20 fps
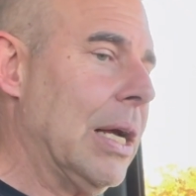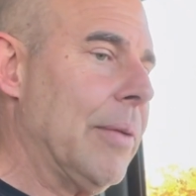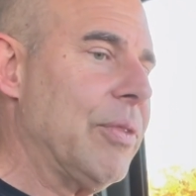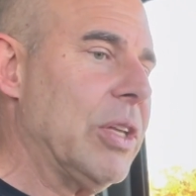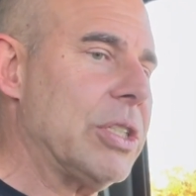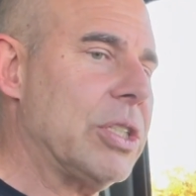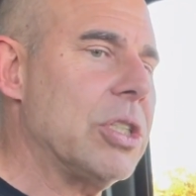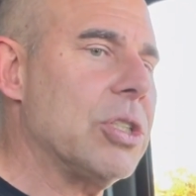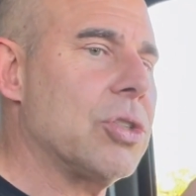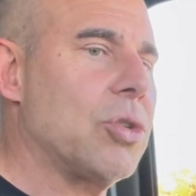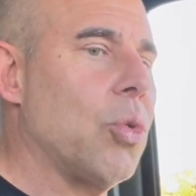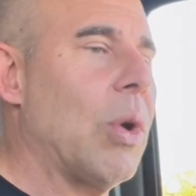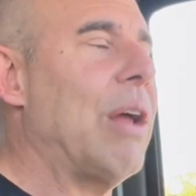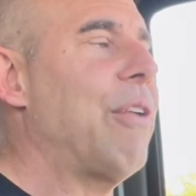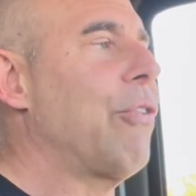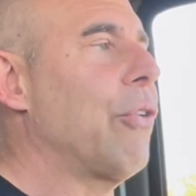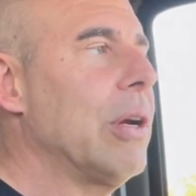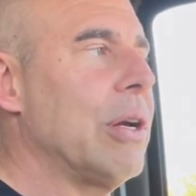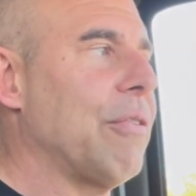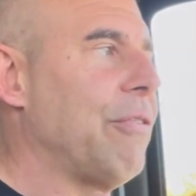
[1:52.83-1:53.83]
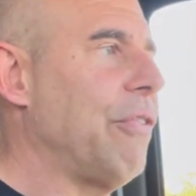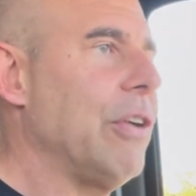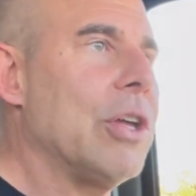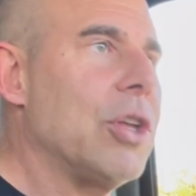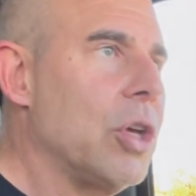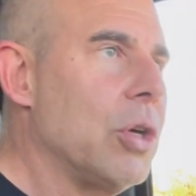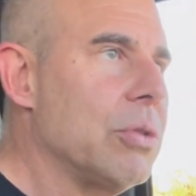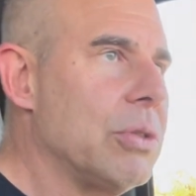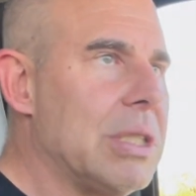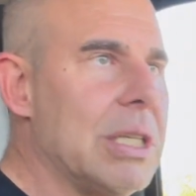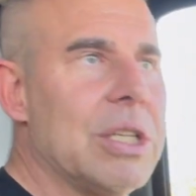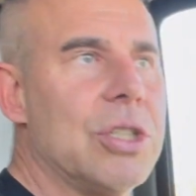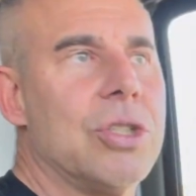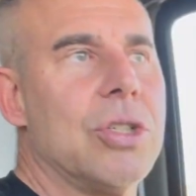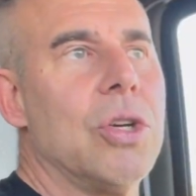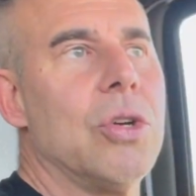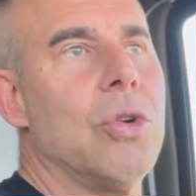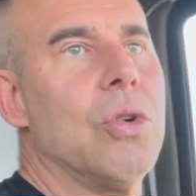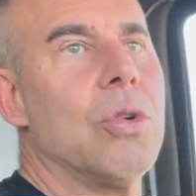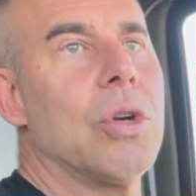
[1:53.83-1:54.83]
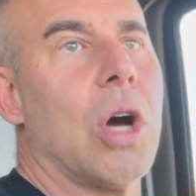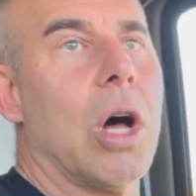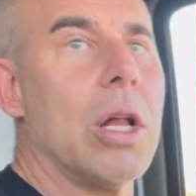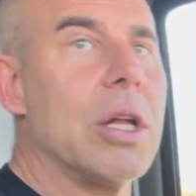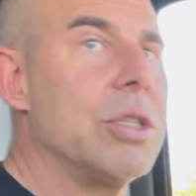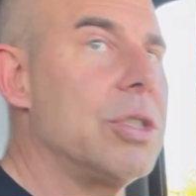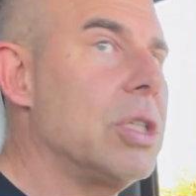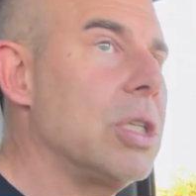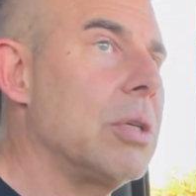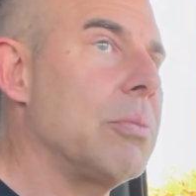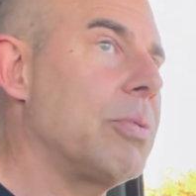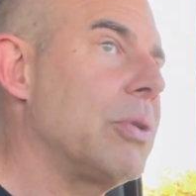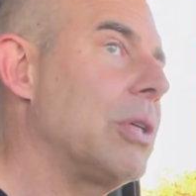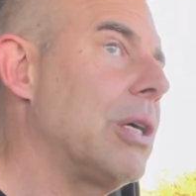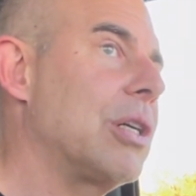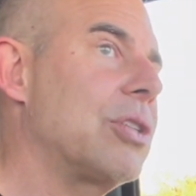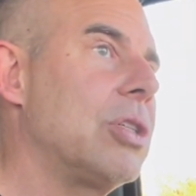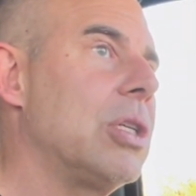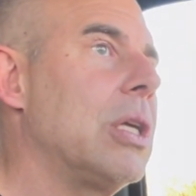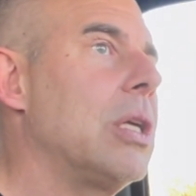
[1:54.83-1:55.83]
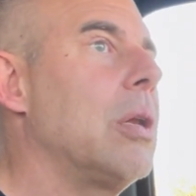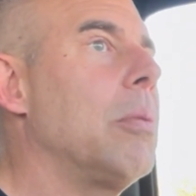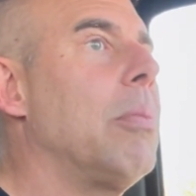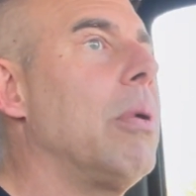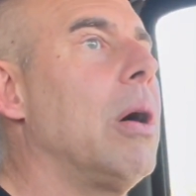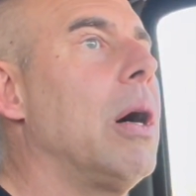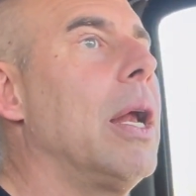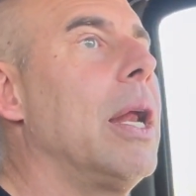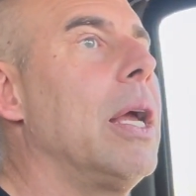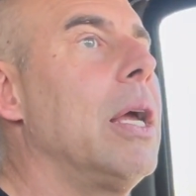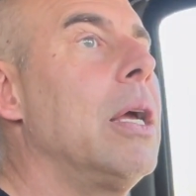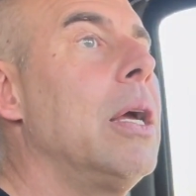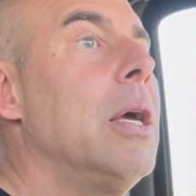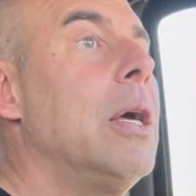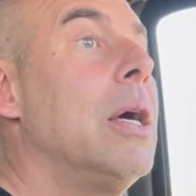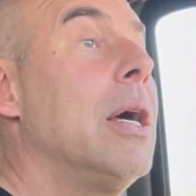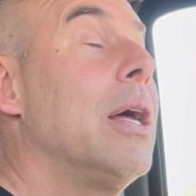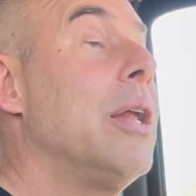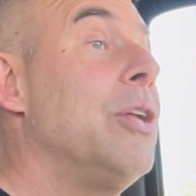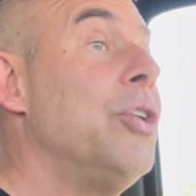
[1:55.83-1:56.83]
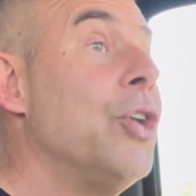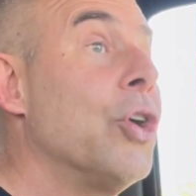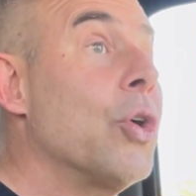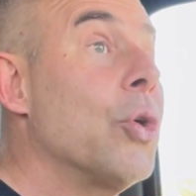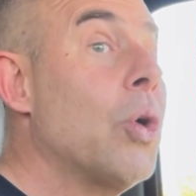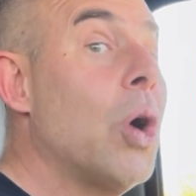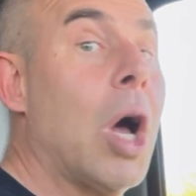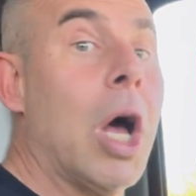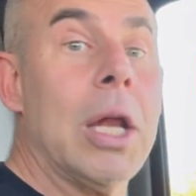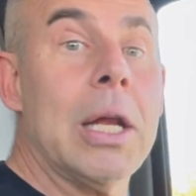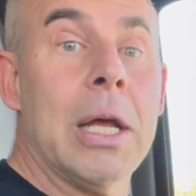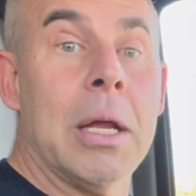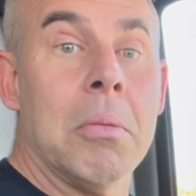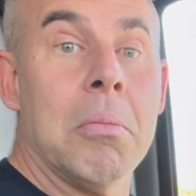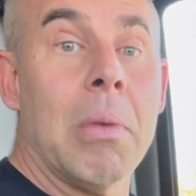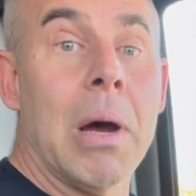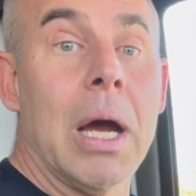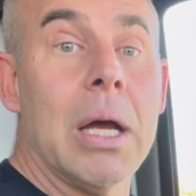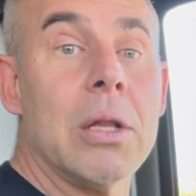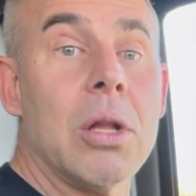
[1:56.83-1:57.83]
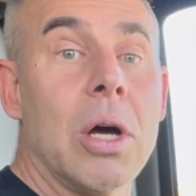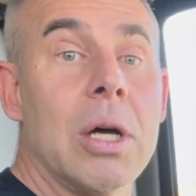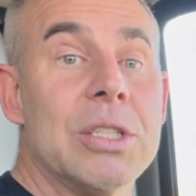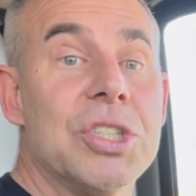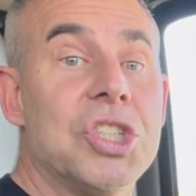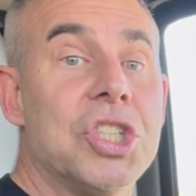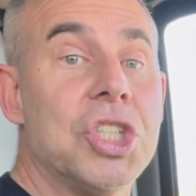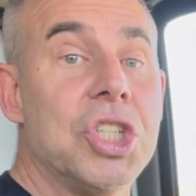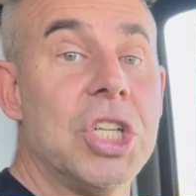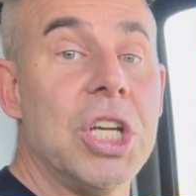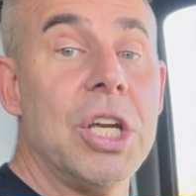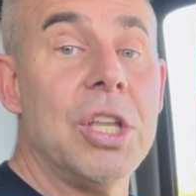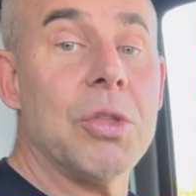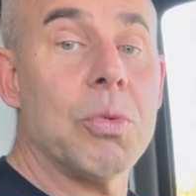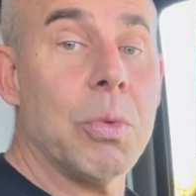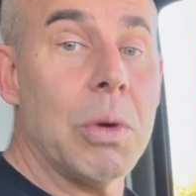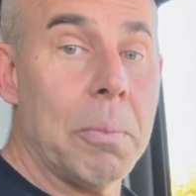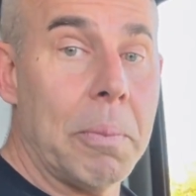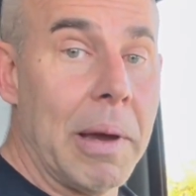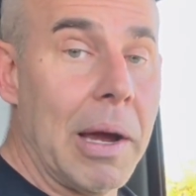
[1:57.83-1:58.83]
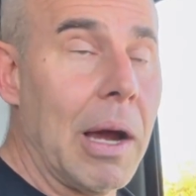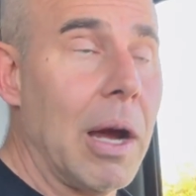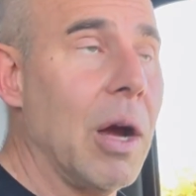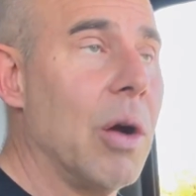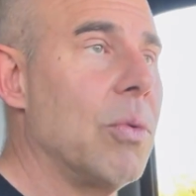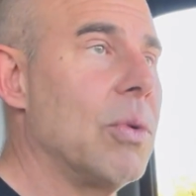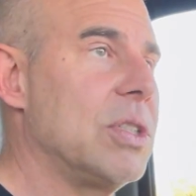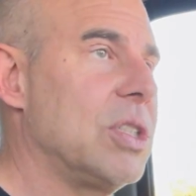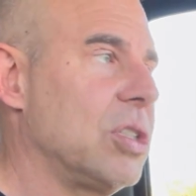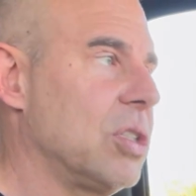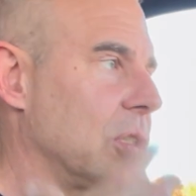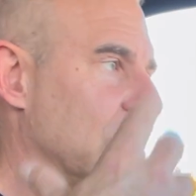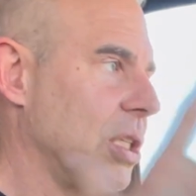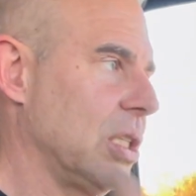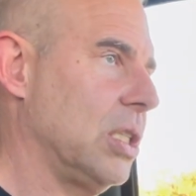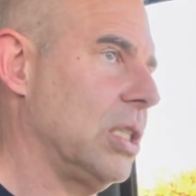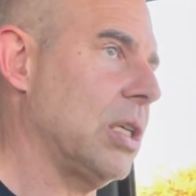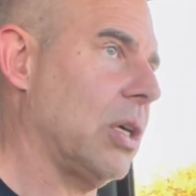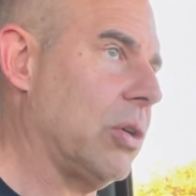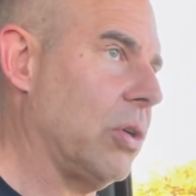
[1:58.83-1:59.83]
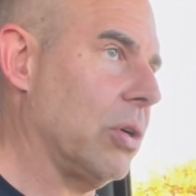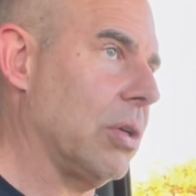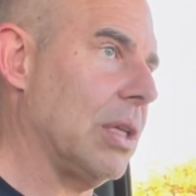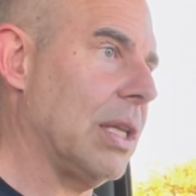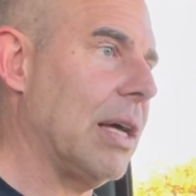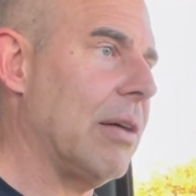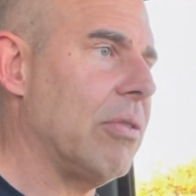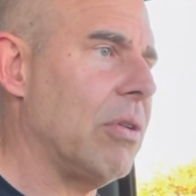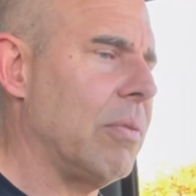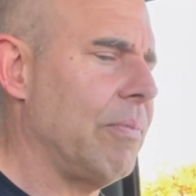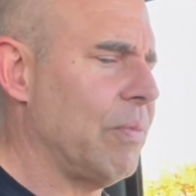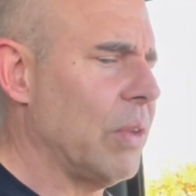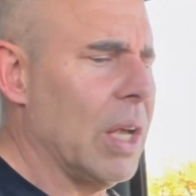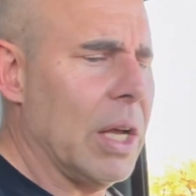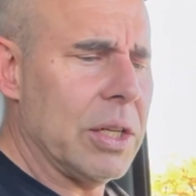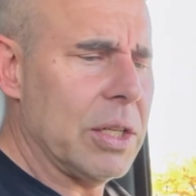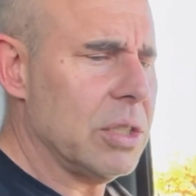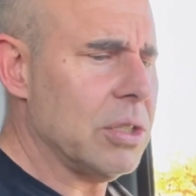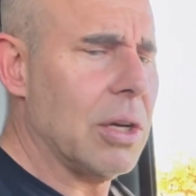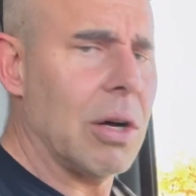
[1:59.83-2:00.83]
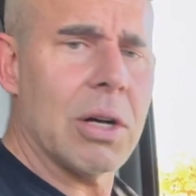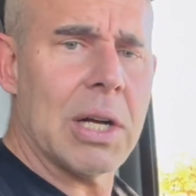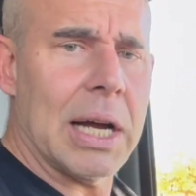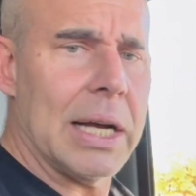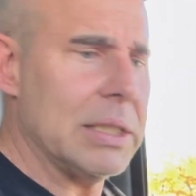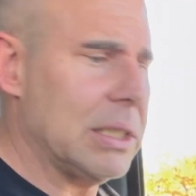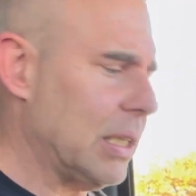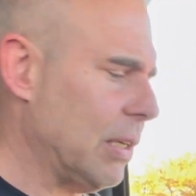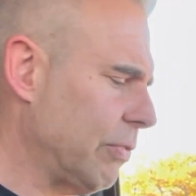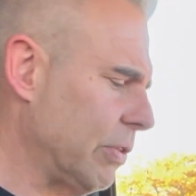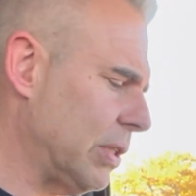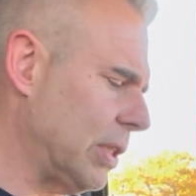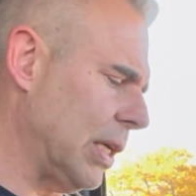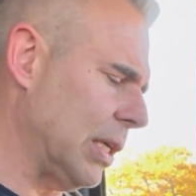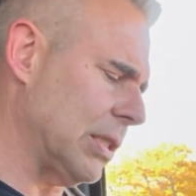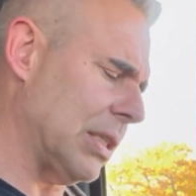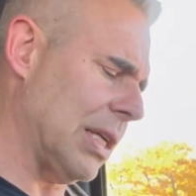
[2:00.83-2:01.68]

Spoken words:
This is great for endothelial tissue, collagen production in the body, neuron and myelin sheath repair, which is on cellular level. There's all kinds of different things. I